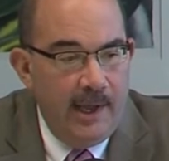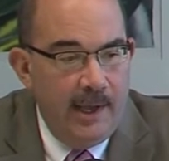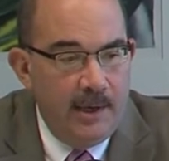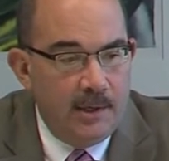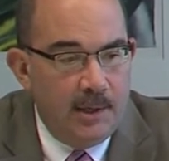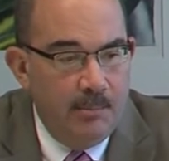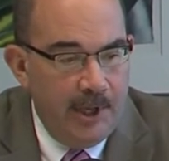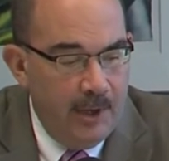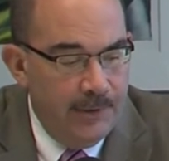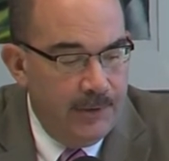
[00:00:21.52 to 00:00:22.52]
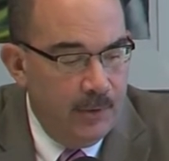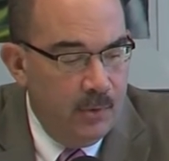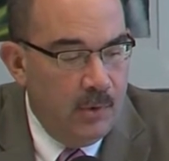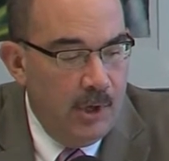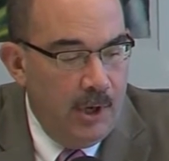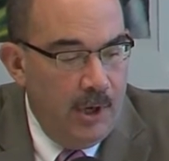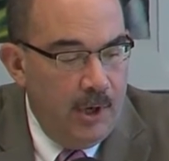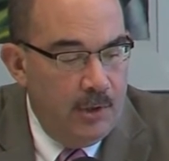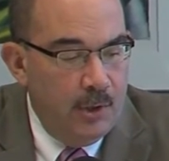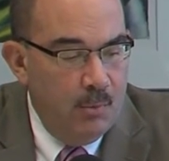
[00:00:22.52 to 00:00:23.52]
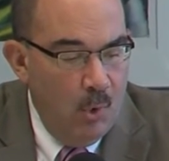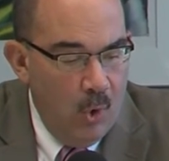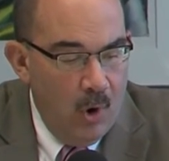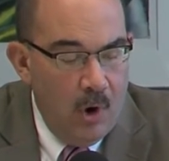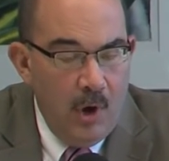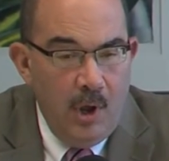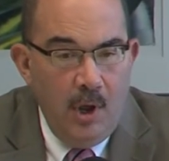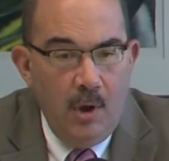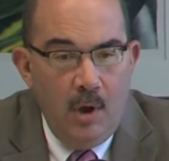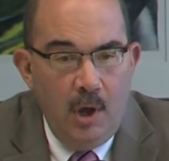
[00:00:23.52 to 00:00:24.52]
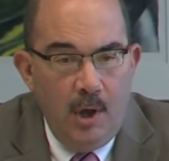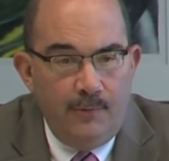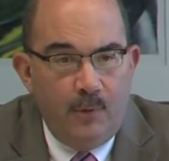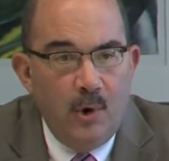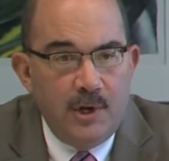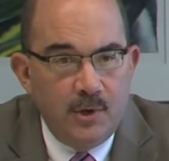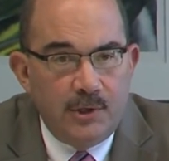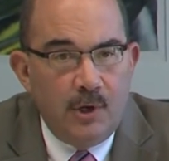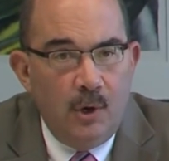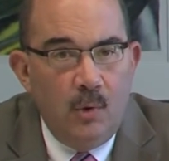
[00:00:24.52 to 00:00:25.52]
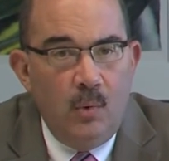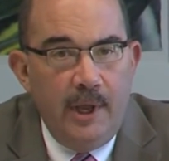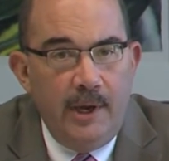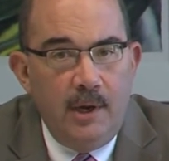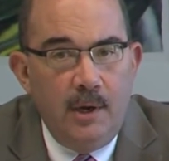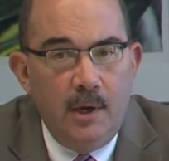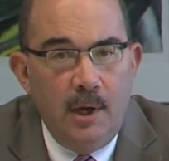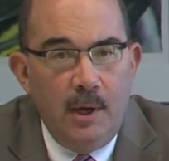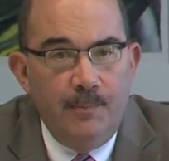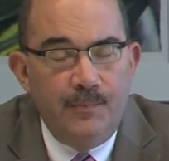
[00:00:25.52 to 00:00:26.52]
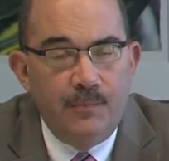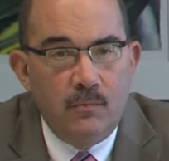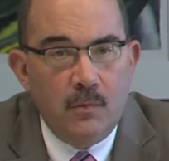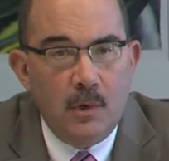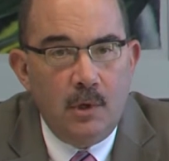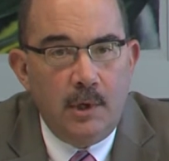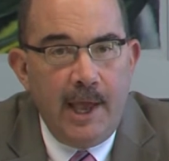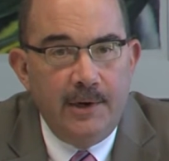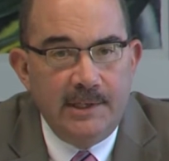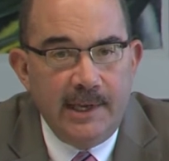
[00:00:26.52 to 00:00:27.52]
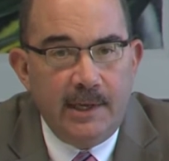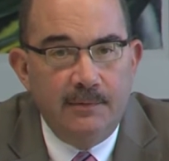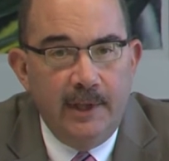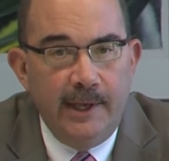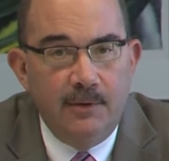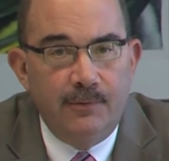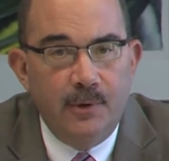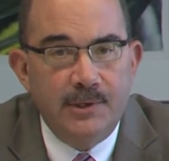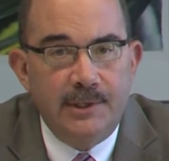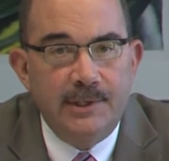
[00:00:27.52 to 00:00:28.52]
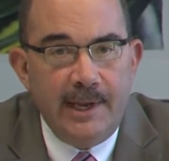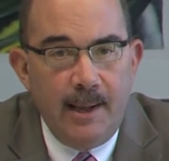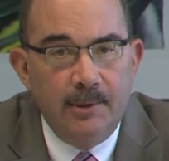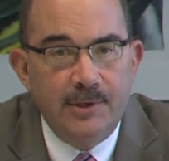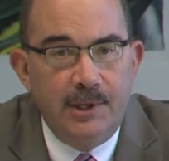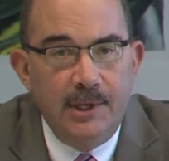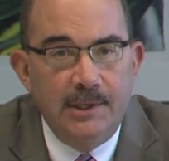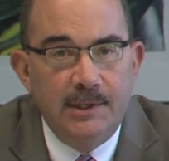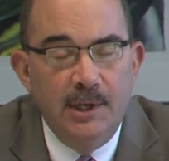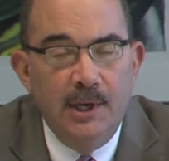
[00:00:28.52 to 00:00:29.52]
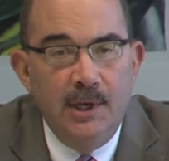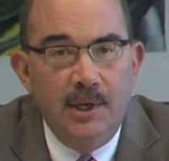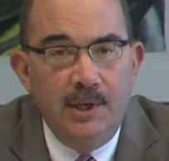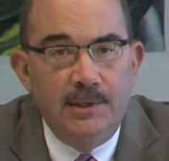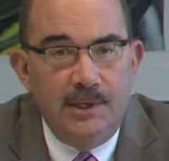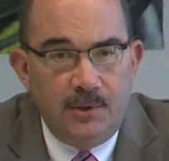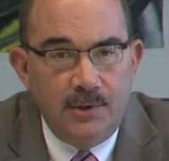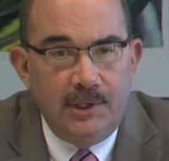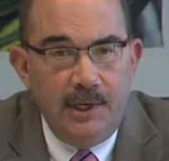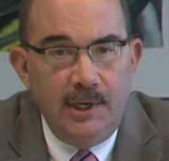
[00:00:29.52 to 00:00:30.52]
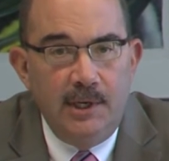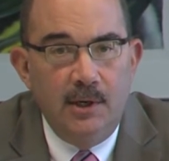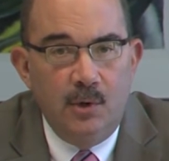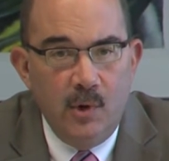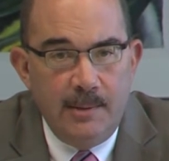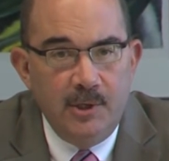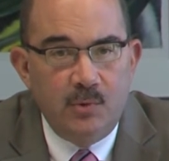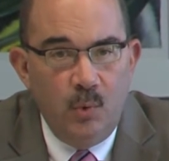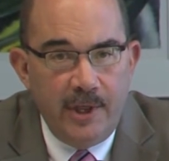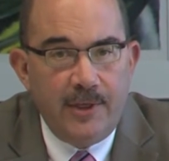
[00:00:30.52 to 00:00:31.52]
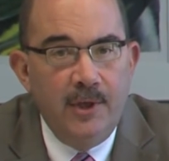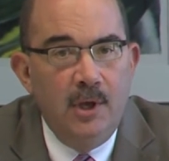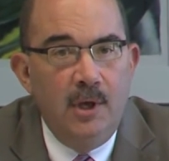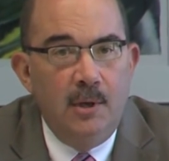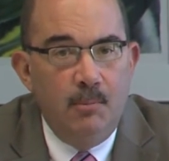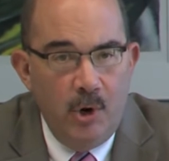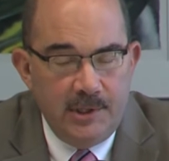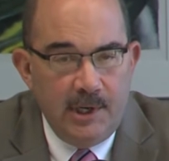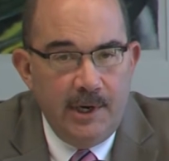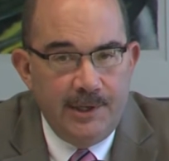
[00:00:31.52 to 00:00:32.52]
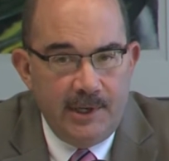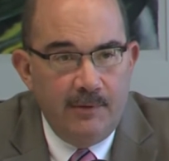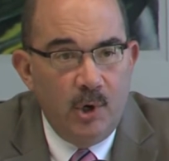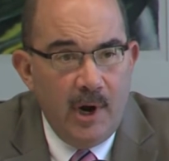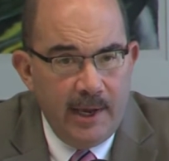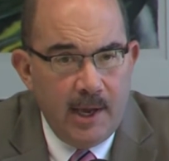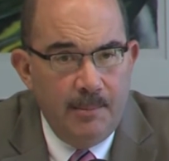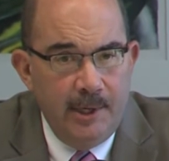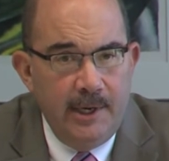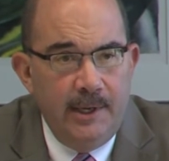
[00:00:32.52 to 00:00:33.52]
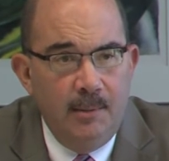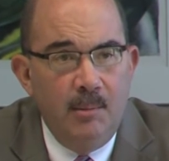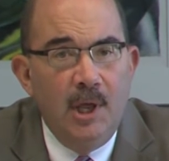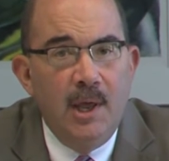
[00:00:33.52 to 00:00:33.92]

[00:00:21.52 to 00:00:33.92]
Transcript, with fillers: and compelled to do more. Uh, four years ago, when um, County Executive Leggett first established these sister city agreements with Morazan, El Salvador, I accompanied him.